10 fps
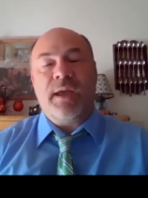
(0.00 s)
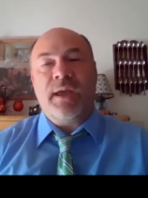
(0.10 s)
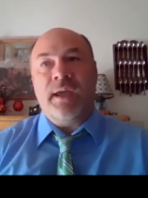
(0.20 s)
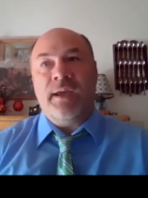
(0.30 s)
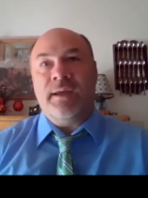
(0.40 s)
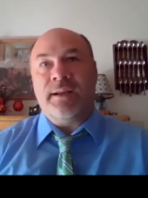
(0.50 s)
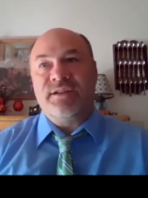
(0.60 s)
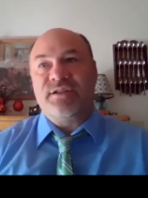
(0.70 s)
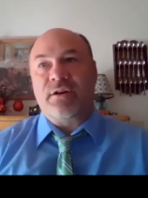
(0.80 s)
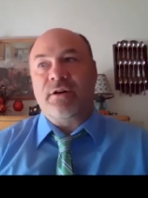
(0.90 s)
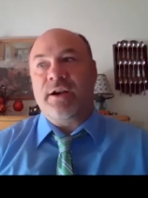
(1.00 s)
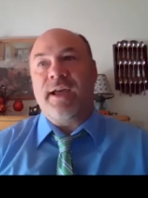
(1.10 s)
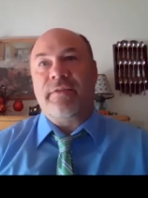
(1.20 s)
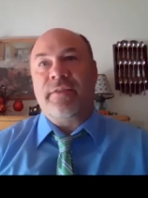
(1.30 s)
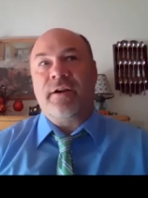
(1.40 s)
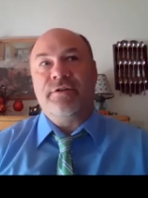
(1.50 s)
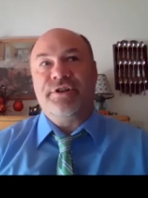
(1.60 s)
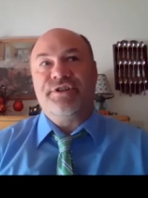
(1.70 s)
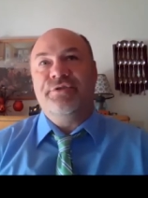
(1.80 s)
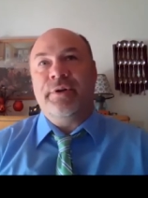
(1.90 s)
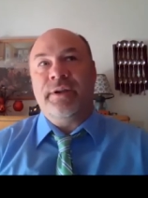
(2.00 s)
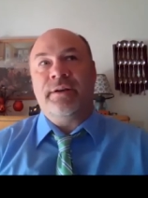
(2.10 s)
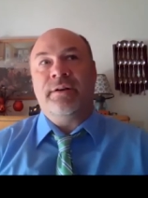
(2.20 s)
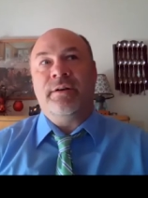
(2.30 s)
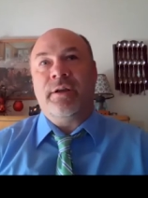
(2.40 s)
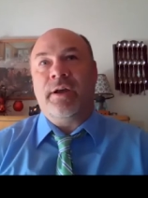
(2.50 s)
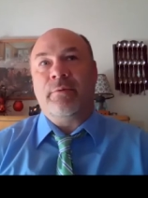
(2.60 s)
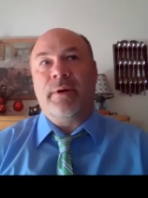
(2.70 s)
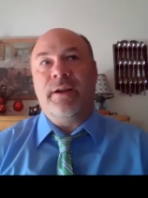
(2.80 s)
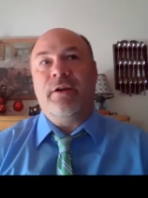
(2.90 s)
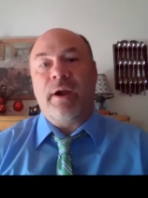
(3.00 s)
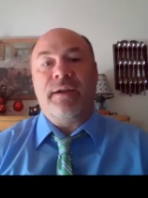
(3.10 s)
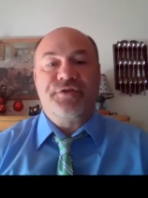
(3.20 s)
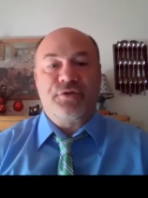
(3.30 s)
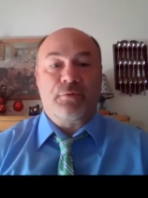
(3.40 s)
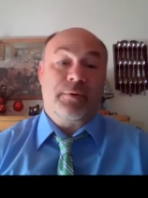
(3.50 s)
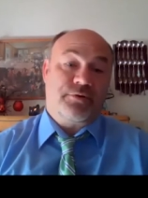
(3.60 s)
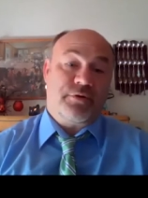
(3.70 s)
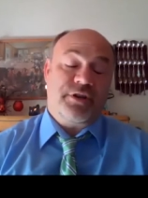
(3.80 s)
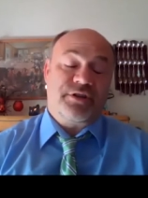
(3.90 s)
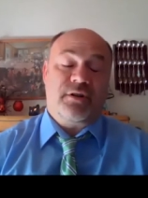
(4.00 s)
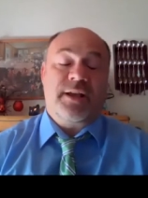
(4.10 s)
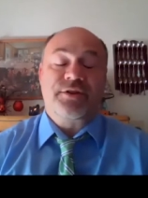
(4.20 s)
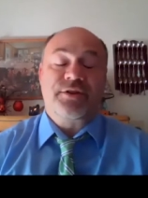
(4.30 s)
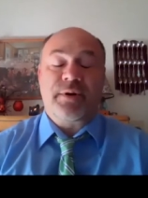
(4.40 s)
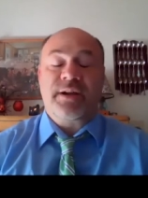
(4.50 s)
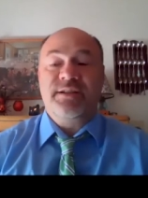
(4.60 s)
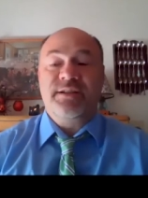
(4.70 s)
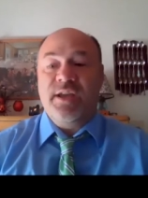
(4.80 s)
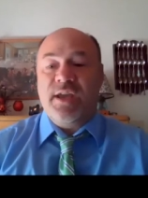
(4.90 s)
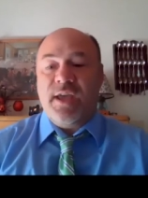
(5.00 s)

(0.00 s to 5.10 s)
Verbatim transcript: and I started out there just doing uh, radiographs, so traditional X-rays.